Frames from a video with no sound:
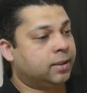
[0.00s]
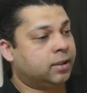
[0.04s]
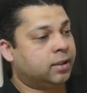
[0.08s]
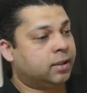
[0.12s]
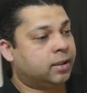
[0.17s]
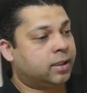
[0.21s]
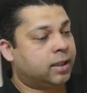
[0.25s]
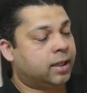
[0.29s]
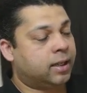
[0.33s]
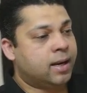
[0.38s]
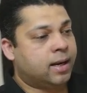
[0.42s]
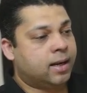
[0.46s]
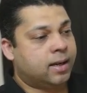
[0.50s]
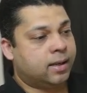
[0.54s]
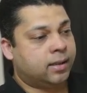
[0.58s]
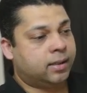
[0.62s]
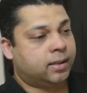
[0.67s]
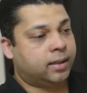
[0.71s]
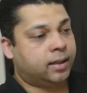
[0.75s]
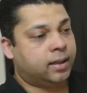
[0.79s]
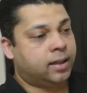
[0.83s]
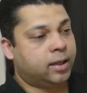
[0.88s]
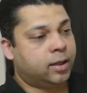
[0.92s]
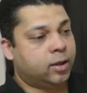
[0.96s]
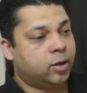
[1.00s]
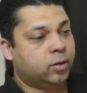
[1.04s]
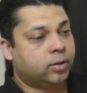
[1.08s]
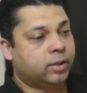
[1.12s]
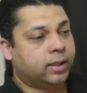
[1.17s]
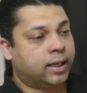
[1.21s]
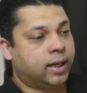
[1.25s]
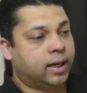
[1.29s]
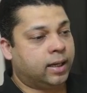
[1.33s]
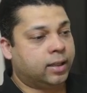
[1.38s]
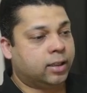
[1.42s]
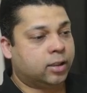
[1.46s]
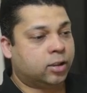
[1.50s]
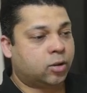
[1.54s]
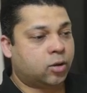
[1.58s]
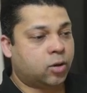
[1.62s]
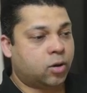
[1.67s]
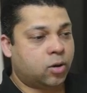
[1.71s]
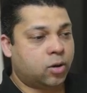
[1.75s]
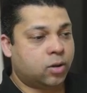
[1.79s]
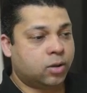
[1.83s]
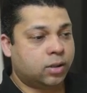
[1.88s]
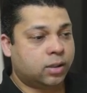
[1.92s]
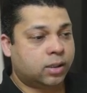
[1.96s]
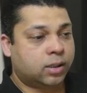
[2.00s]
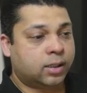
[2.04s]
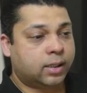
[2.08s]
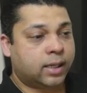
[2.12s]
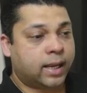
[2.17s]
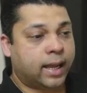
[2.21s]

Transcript: Instead, consider using underscores,